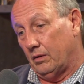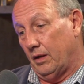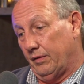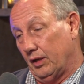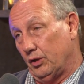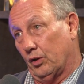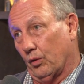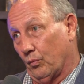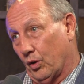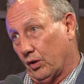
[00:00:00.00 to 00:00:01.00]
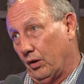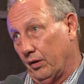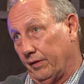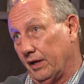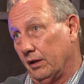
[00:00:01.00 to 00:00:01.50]
And then you can work
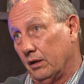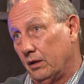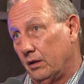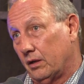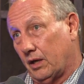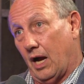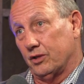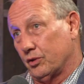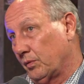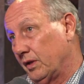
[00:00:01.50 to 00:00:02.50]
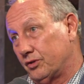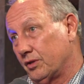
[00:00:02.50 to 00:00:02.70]
on the consequence,